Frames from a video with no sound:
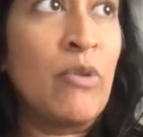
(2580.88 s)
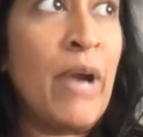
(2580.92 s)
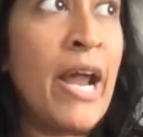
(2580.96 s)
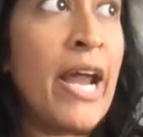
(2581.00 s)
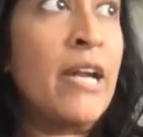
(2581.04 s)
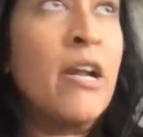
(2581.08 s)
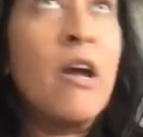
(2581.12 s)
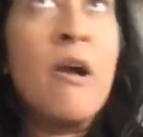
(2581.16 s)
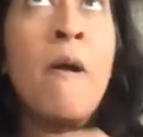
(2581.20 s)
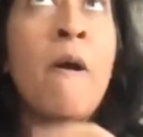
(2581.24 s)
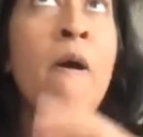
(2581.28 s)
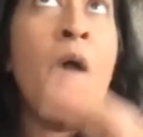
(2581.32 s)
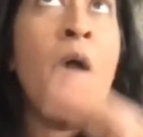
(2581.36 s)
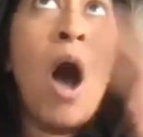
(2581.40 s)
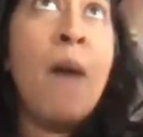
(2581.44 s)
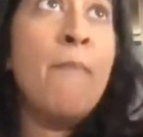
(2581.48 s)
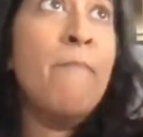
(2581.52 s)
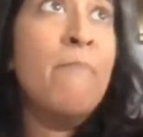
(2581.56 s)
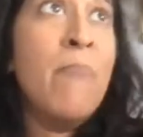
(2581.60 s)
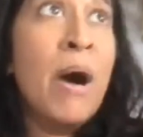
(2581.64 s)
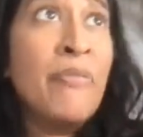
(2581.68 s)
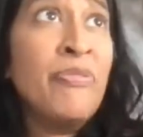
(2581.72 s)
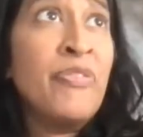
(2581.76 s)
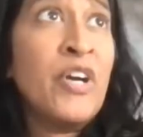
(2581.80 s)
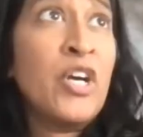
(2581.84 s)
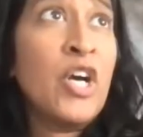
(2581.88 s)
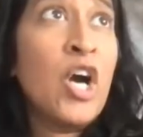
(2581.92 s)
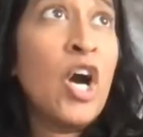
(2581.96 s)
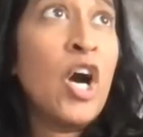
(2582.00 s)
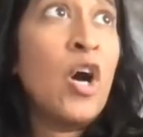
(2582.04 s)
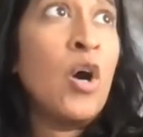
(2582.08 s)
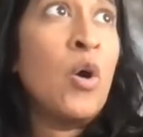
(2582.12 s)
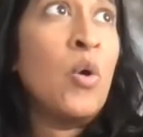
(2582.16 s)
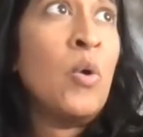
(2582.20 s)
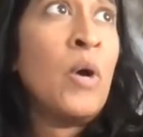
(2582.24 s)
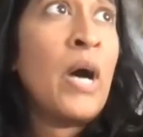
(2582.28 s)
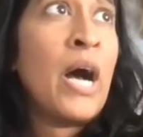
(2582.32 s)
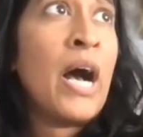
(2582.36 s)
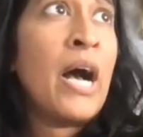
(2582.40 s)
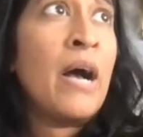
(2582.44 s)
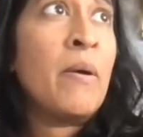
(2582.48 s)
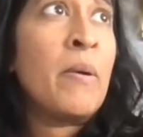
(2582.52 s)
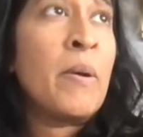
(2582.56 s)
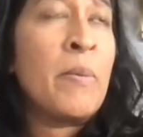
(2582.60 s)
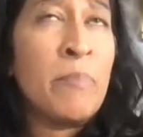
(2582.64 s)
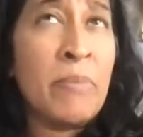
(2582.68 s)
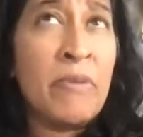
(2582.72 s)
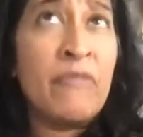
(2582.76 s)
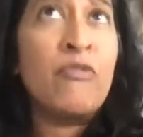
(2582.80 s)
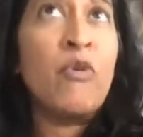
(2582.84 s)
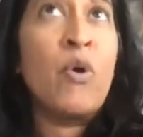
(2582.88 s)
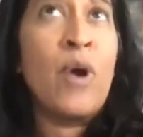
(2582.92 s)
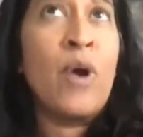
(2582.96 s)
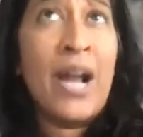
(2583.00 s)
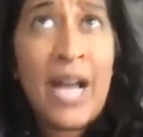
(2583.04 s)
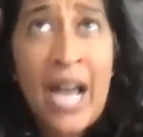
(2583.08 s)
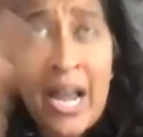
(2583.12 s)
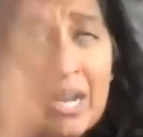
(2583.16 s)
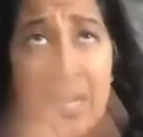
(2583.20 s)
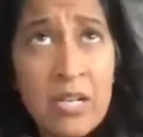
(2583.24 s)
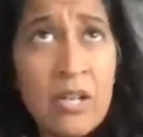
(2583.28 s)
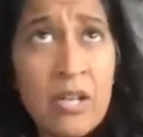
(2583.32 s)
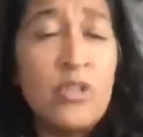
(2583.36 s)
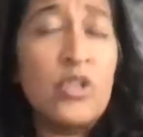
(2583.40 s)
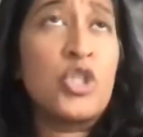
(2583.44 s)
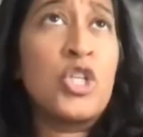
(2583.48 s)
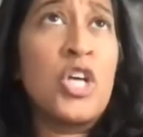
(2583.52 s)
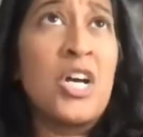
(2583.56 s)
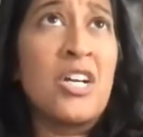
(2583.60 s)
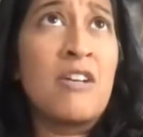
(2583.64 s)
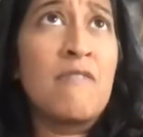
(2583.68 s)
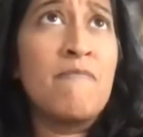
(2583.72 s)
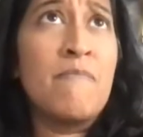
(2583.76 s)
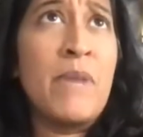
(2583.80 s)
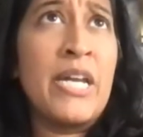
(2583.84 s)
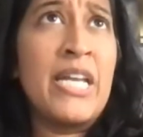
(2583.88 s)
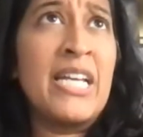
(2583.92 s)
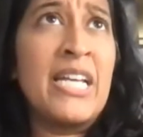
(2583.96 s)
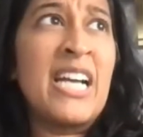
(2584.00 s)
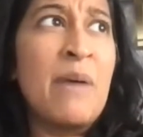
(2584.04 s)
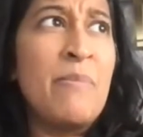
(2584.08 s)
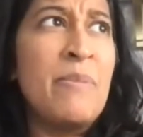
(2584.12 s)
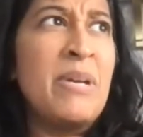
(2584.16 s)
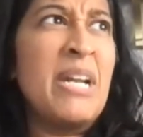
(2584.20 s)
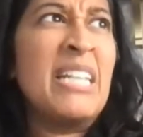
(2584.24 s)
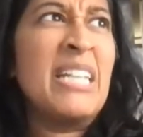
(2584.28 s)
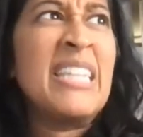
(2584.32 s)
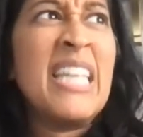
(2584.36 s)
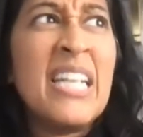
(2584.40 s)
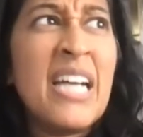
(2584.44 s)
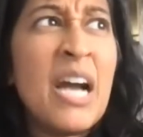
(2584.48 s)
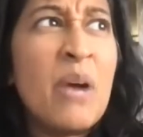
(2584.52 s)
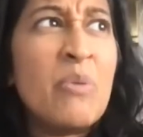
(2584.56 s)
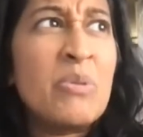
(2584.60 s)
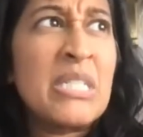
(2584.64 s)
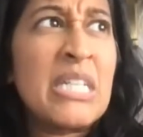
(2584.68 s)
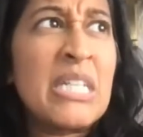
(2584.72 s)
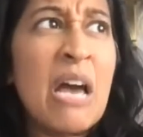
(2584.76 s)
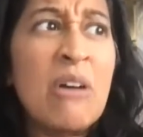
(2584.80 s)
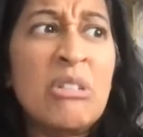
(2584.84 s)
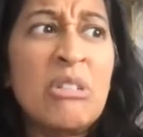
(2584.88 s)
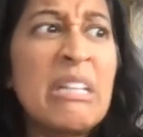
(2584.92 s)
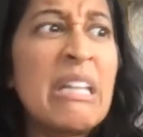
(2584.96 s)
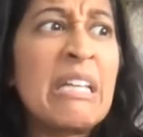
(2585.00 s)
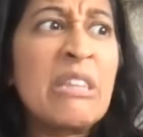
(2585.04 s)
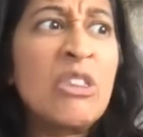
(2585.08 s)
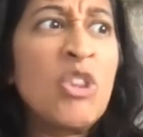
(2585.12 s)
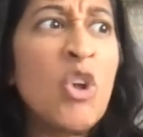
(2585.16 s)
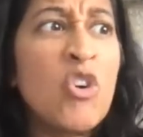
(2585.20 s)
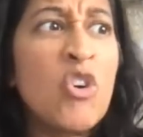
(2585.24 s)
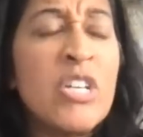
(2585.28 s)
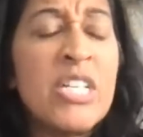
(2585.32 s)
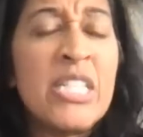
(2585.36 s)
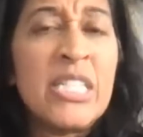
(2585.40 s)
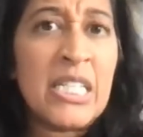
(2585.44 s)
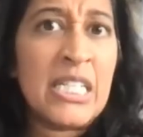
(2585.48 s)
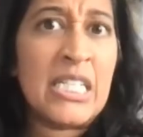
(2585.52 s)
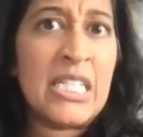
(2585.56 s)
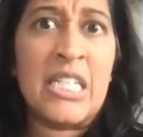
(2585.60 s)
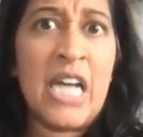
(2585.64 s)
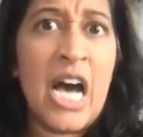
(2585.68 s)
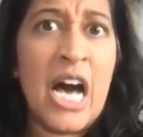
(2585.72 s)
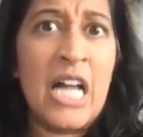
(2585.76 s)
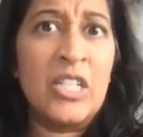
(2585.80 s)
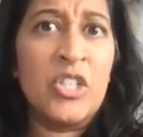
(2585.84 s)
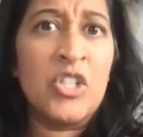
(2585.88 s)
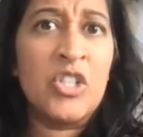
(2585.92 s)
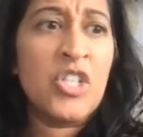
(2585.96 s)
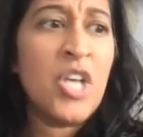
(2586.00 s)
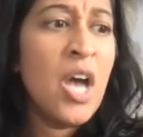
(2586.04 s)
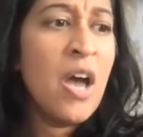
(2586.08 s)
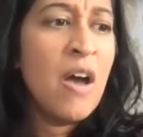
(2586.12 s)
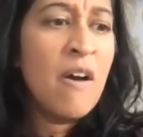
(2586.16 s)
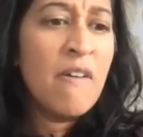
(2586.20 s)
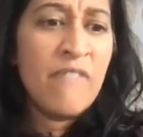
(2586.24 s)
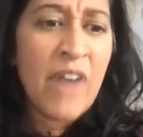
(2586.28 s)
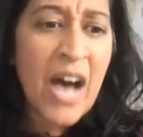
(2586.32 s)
great. A month ago, before I had another chunk of money come in, I think I was down to like $36.